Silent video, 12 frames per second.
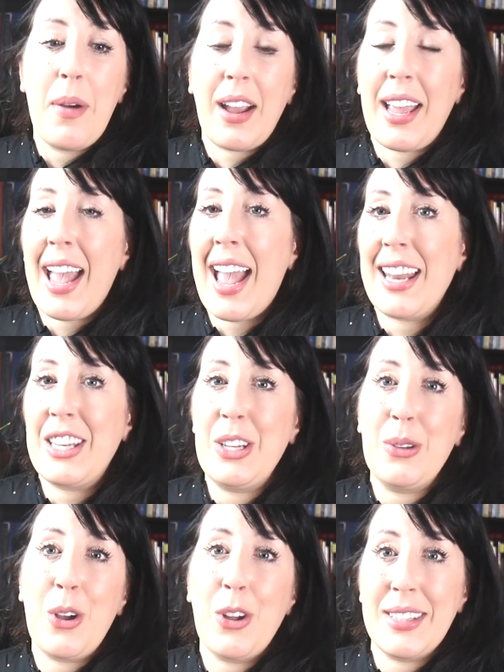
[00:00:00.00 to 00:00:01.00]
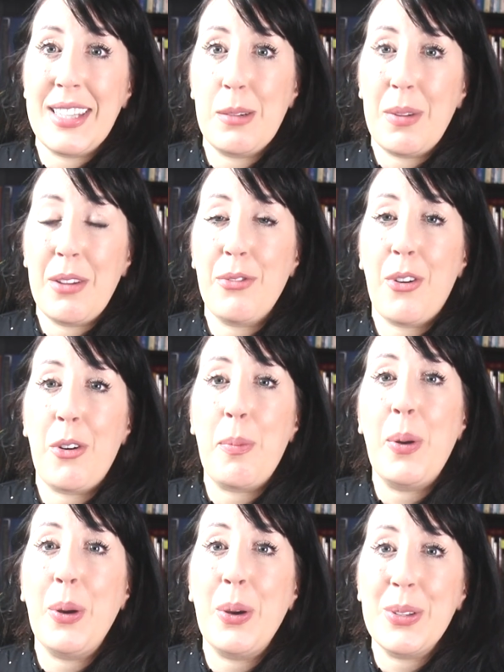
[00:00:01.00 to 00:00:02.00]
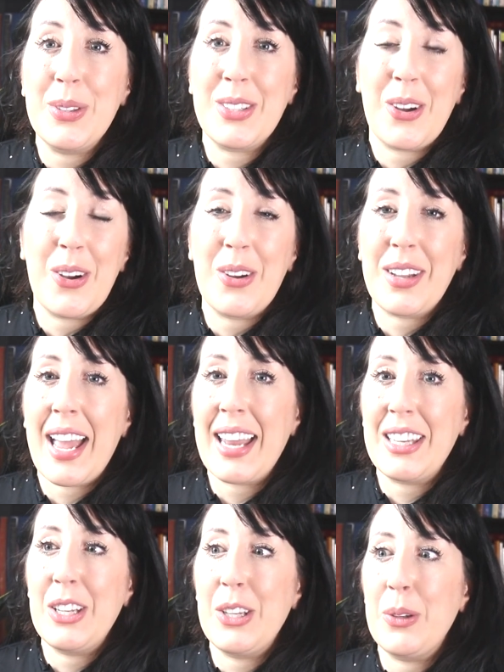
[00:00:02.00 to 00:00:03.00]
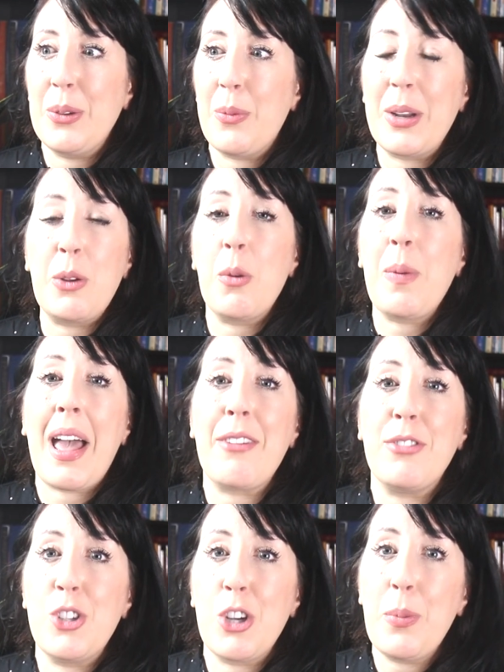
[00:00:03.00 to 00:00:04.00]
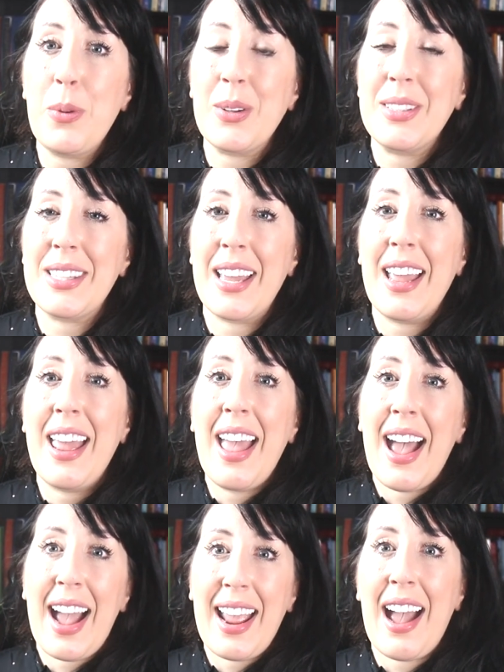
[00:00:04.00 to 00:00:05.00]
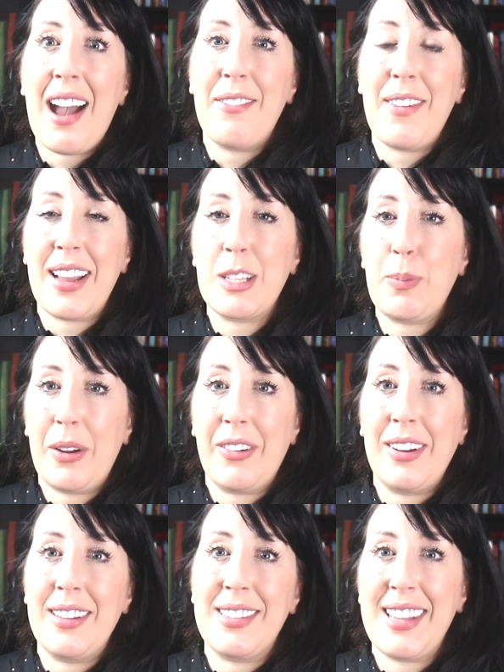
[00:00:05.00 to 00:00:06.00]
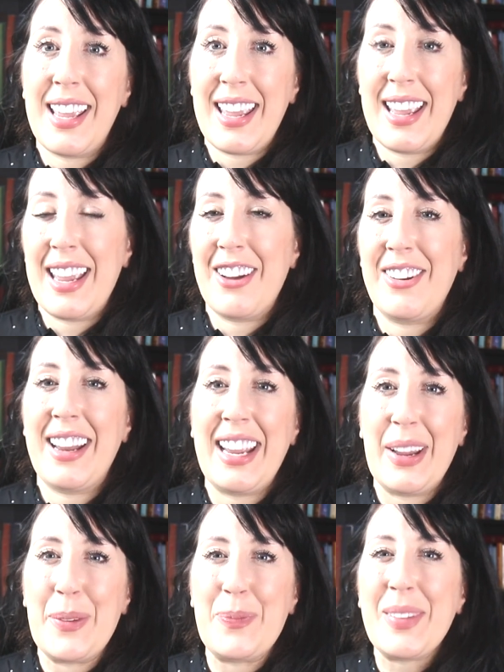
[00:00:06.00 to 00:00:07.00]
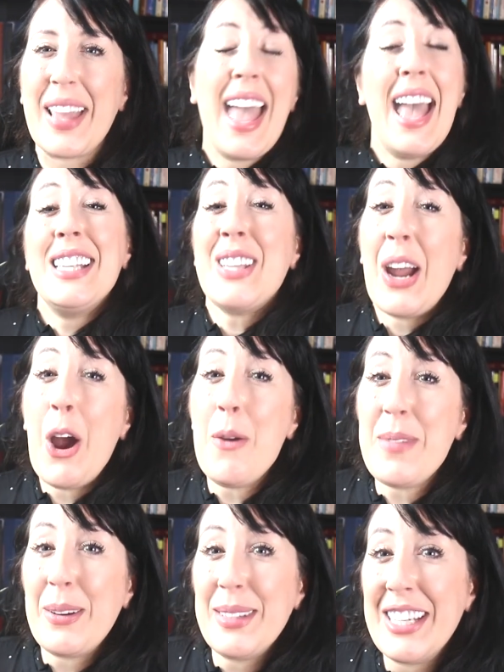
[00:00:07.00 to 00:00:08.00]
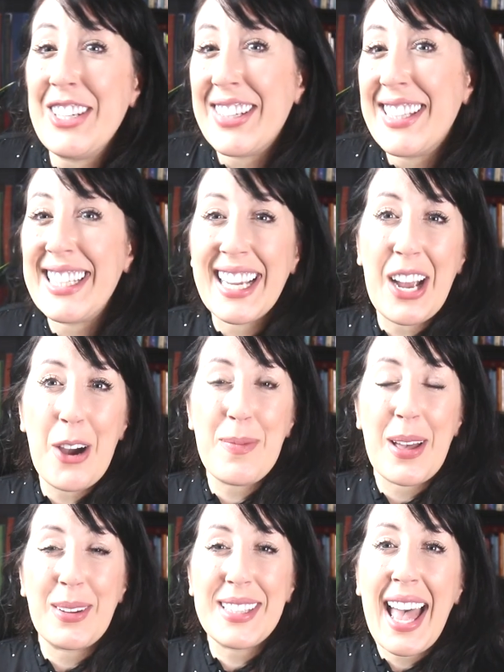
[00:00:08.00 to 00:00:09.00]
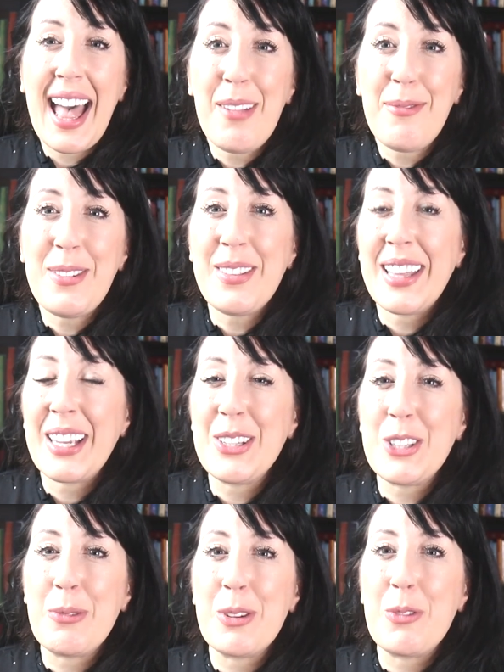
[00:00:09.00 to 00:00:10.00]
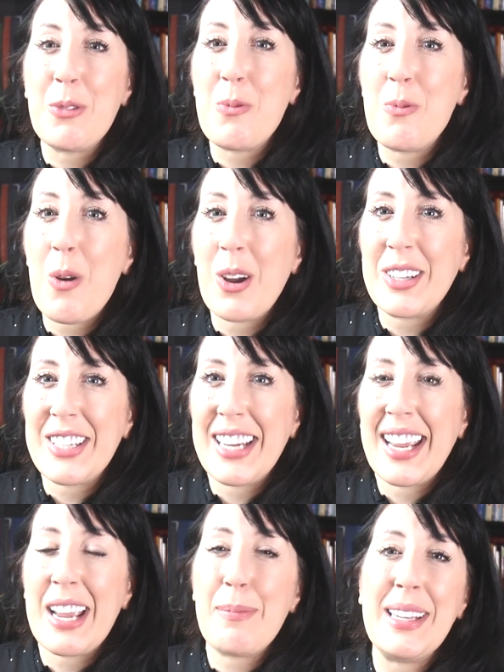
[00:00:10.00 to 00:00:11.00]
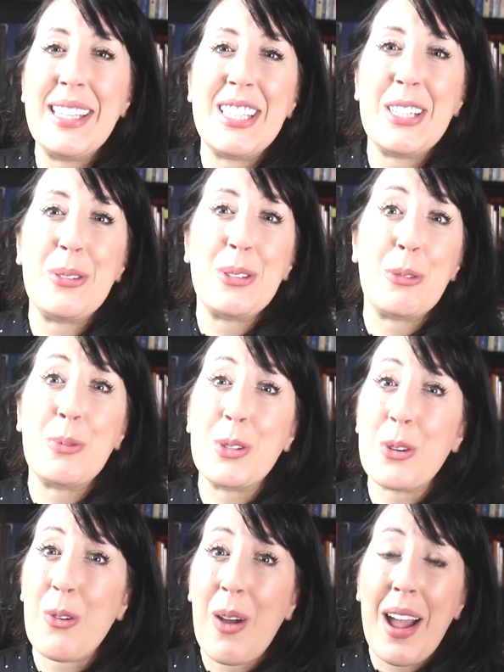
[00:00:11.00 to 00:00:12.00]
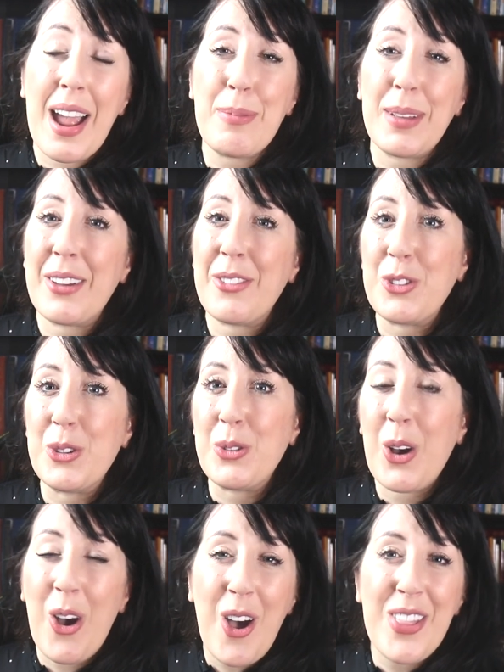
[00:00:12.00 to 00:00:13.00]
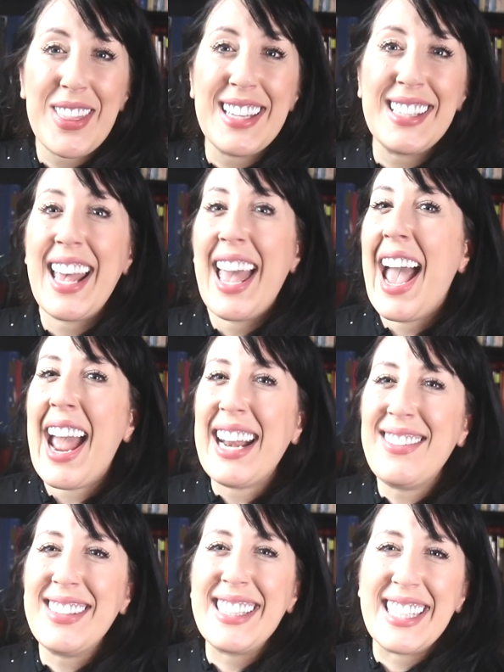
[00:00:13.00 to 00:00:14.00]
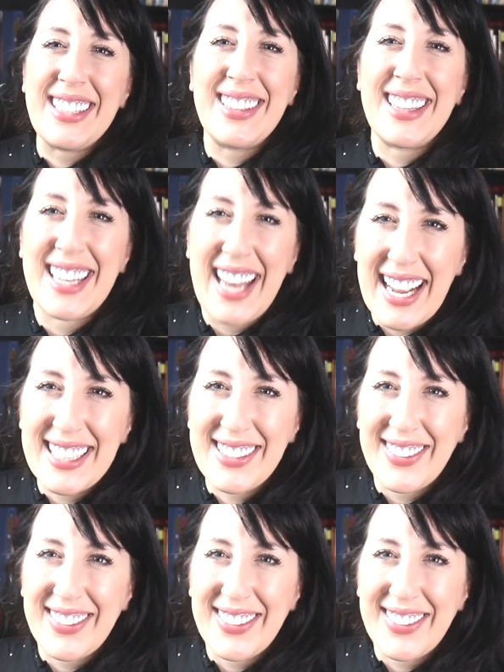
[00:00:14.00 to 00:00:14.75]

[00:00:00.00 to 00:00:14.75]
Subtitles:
Can you consider me for a post? Or can you, when you apply for a job, you can say, I have experience here, here, and here. So I hope that was interesting. I hope that was helpful. Thank you so much for watching. Please do subscribe if you caught this, and I will see you in the next